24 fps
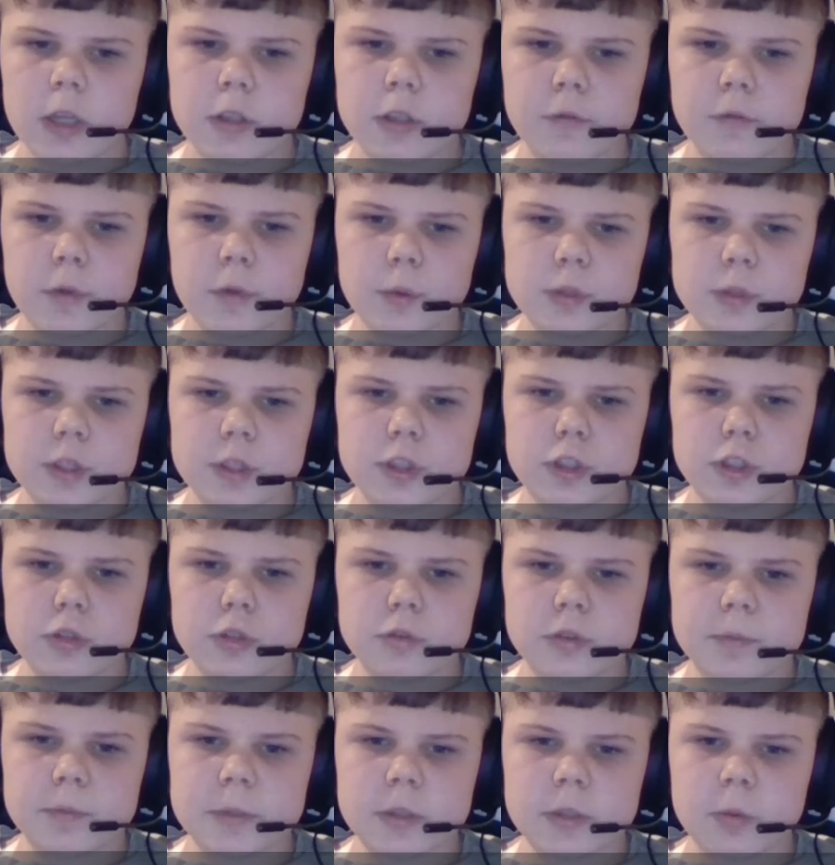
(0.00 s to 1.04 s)
to vote to
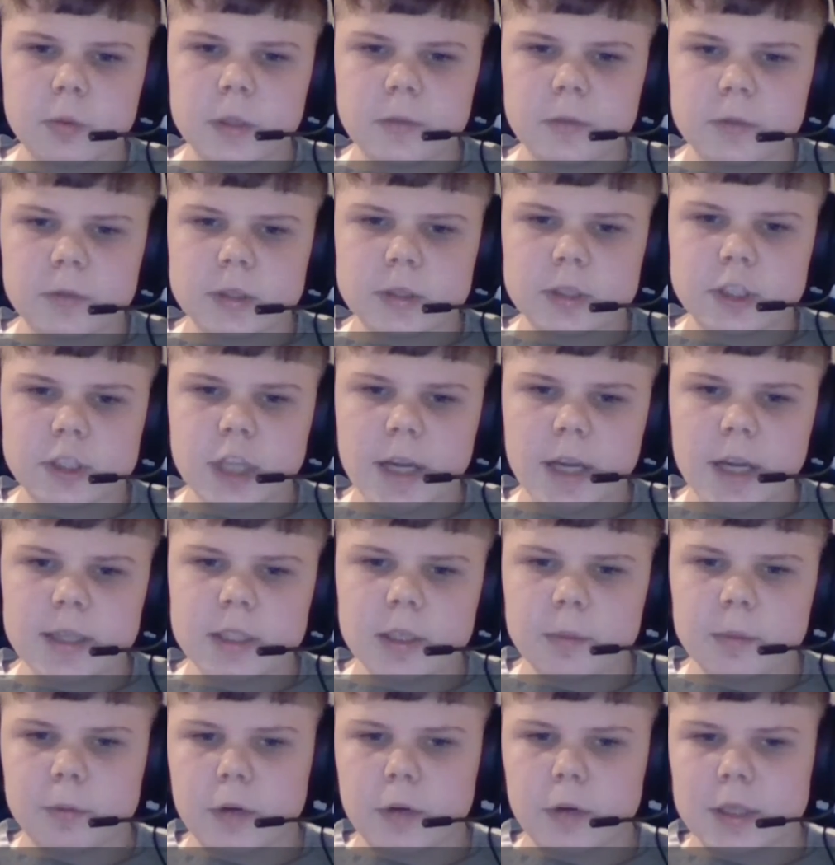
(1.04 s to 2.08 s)
choose between
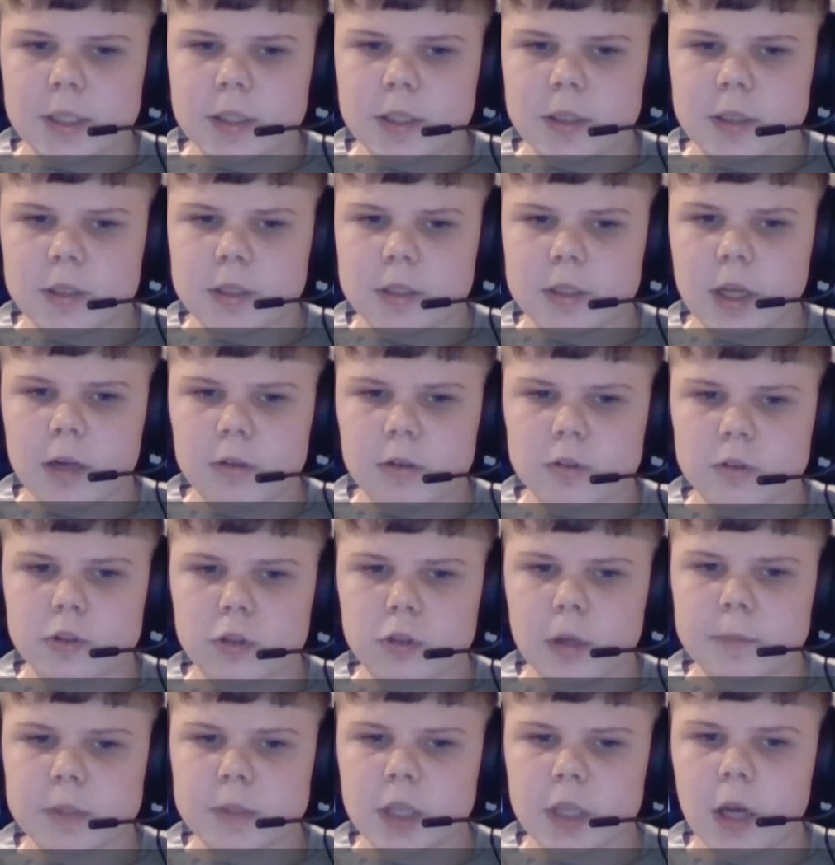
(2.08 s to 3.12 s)
rejecting President Donald
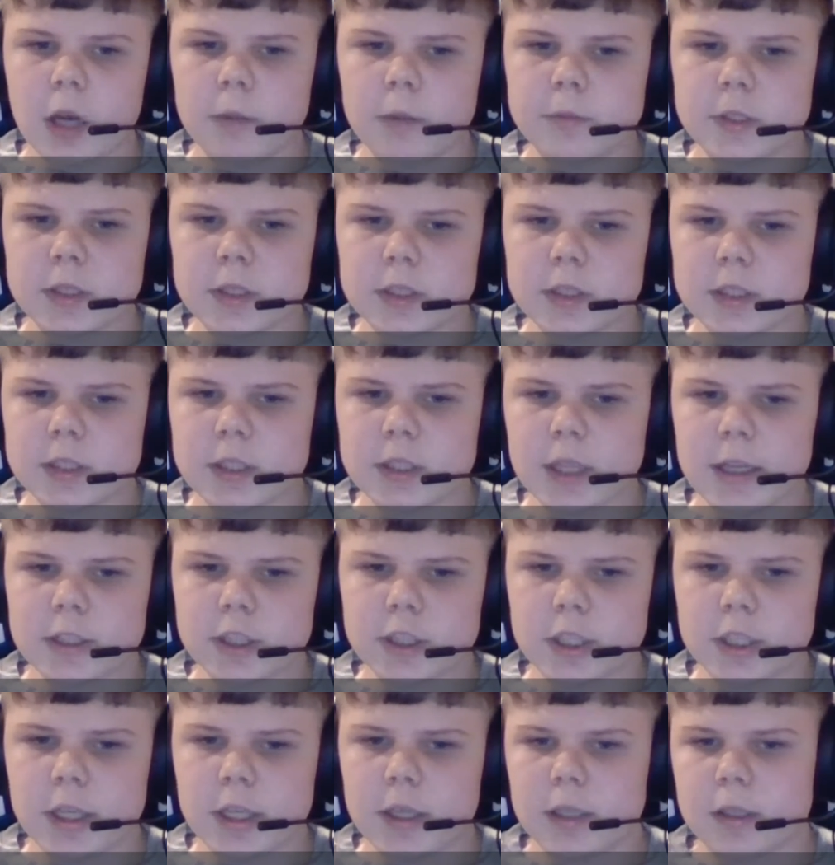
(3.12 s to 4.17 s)
Trump's
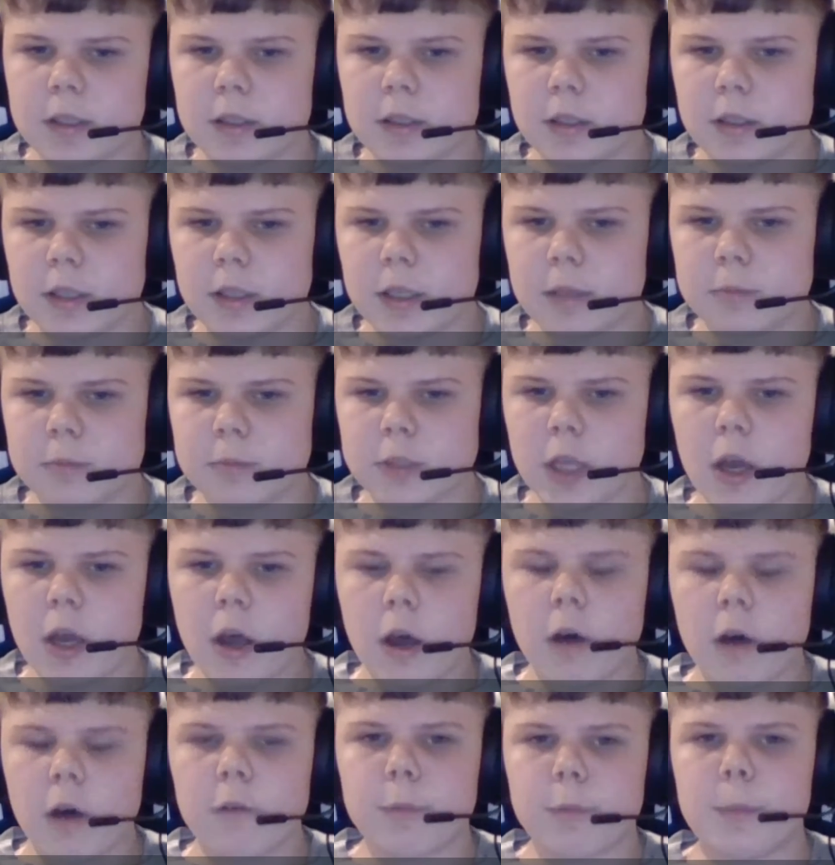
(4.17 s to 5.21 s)
unsubstantiated claims
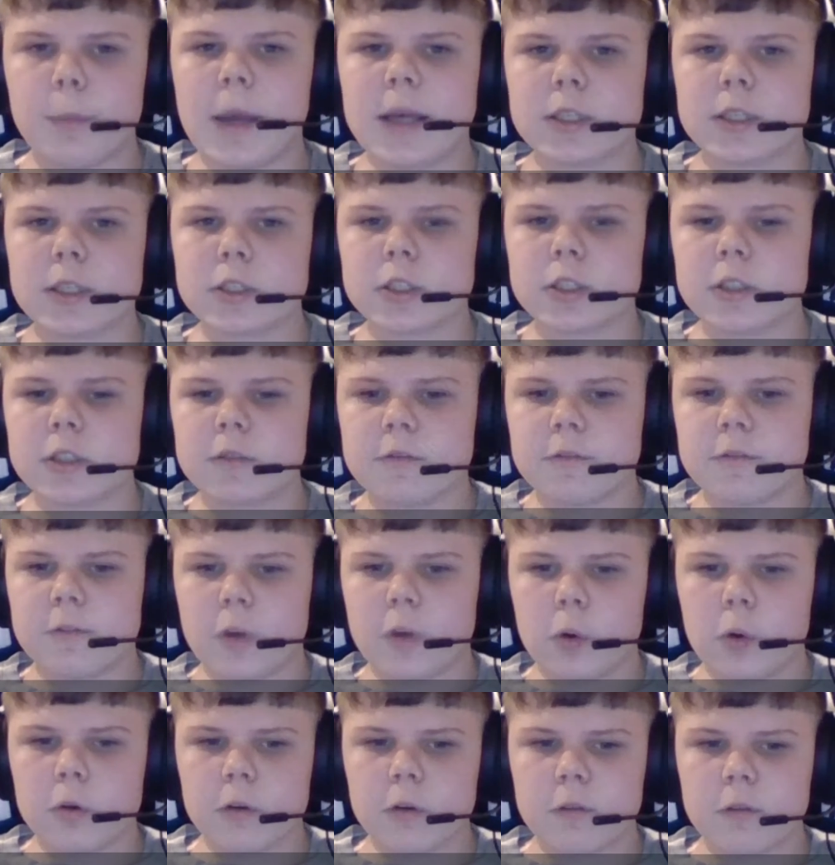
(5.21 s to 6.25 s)
of massive
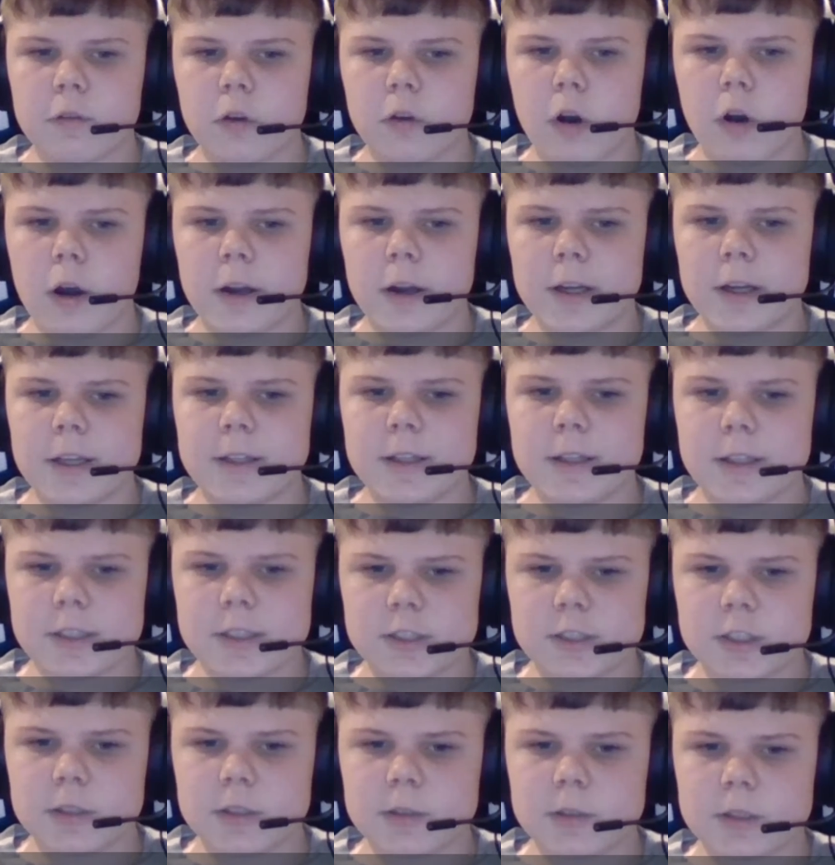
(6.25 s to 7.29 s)
voter fraud in
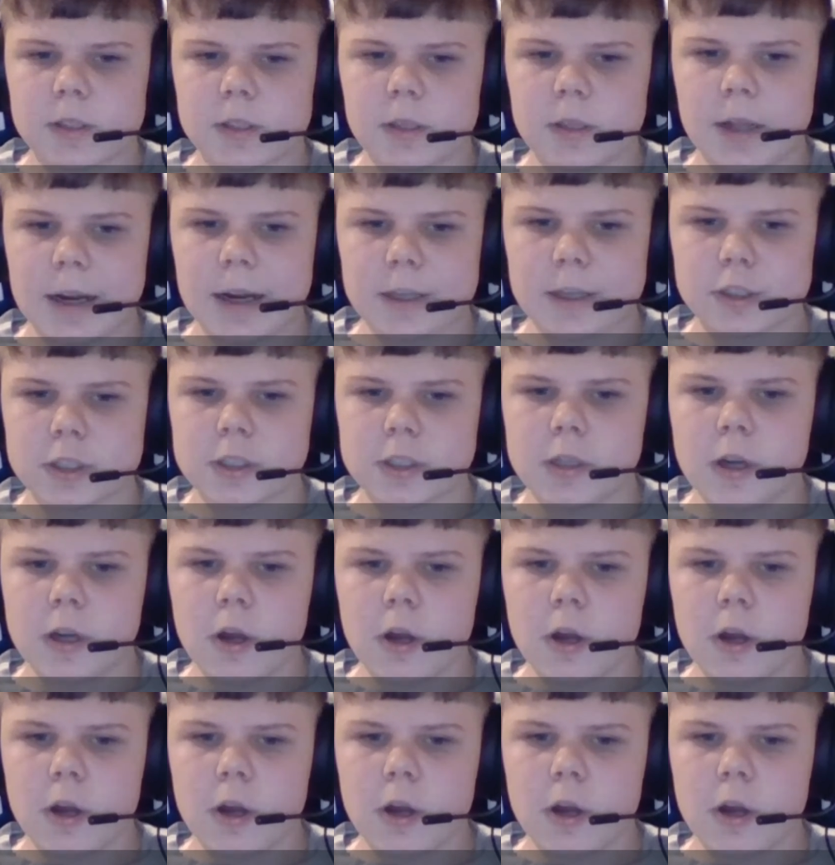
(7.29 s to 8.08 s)
this year's election